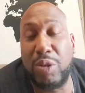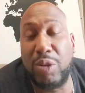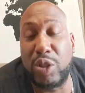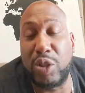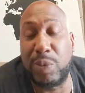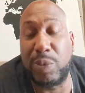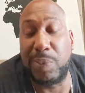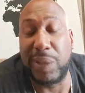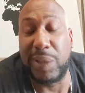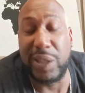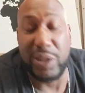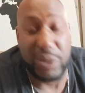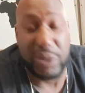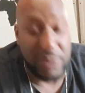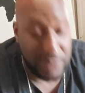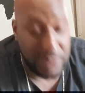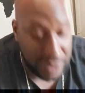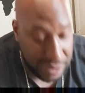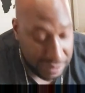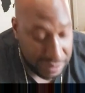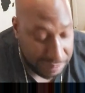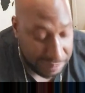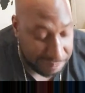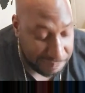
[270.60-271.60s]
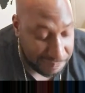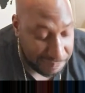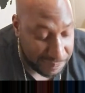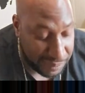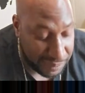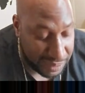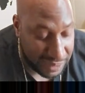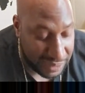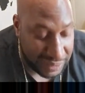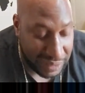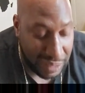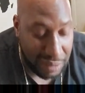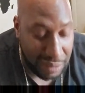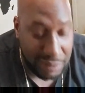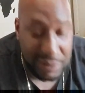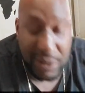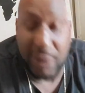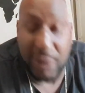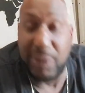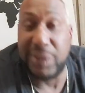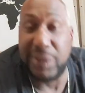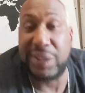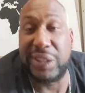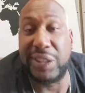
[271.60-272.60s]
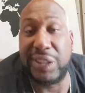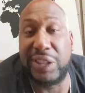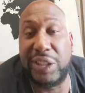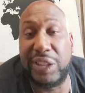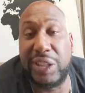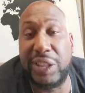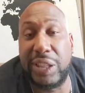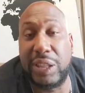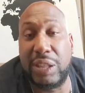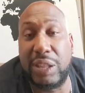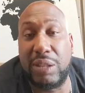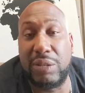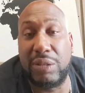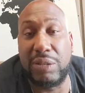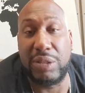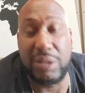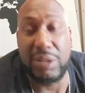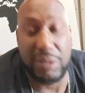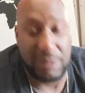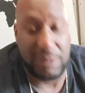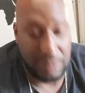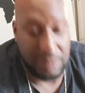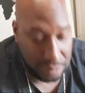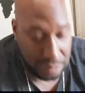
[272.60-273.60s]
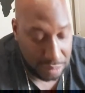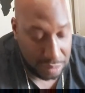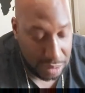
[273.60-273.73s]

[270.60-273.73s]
no Spladugan because I don't know what this shit gonna do.